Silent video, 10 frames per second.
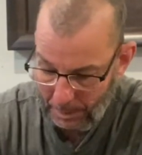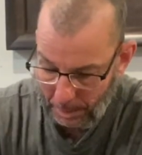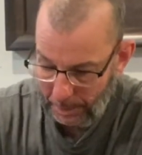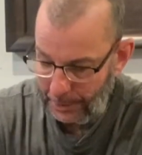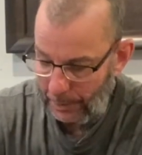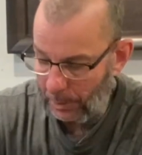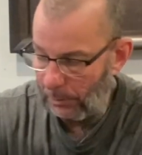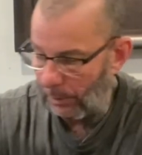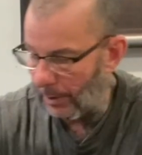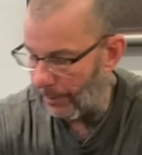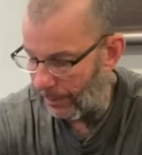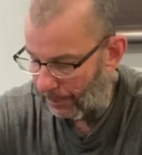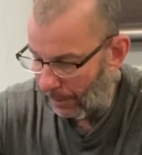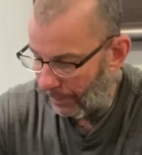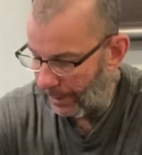on your own leather, you
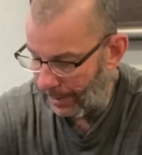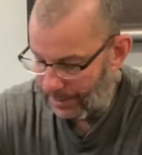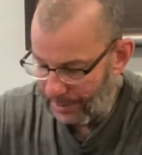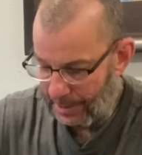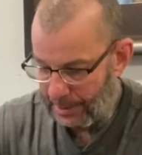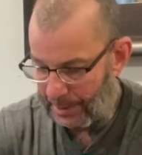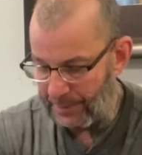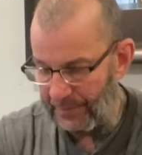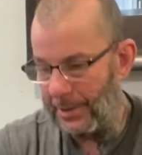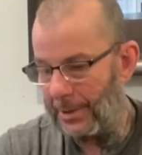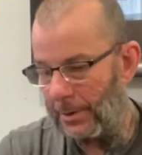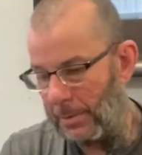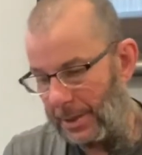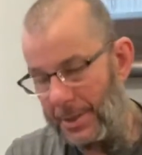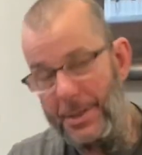probably can't see it in this video,
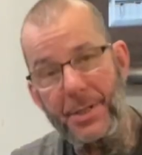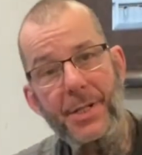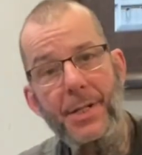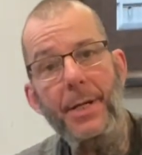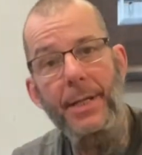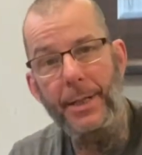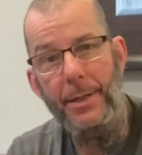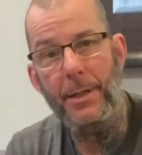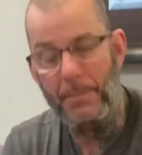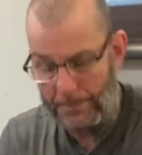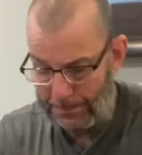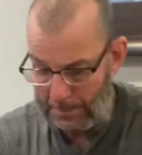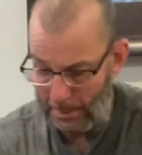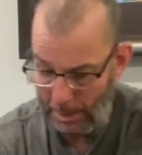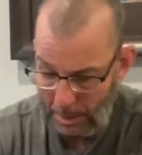but it is sucking it up
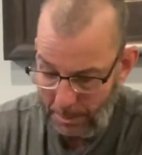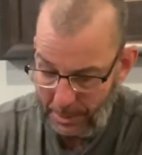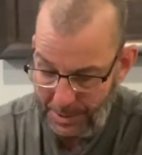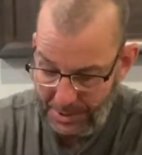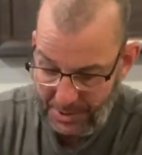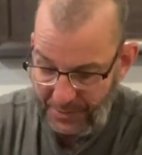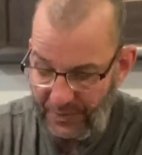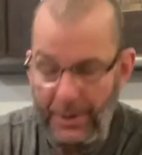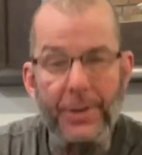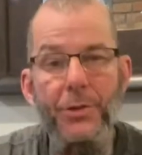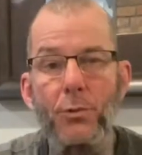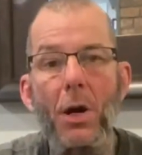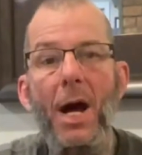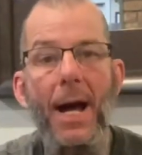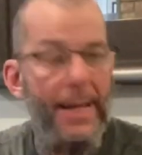because this is very
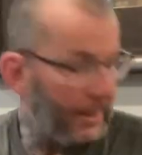dry.